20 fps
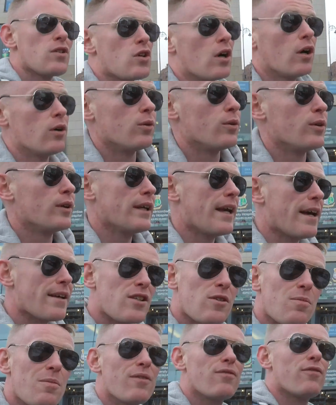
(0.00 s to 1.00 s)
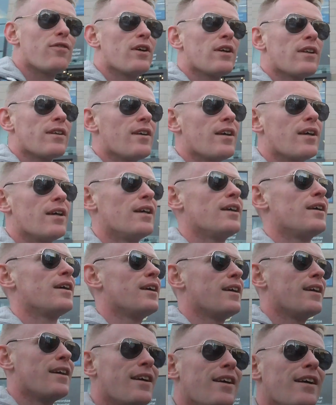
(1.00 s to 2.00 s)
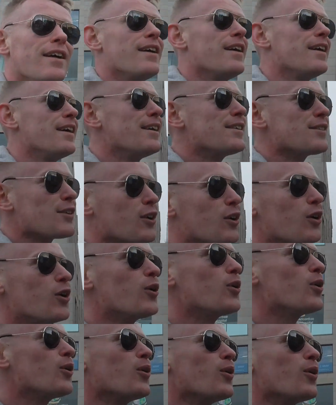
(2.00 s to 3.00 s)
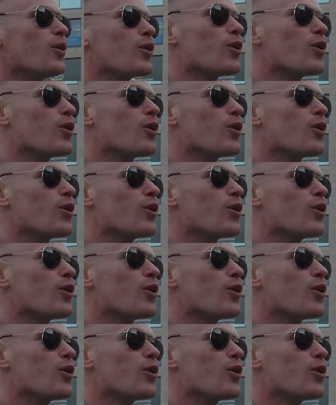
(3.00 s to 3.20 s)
So yeah, Smithfield is a cool,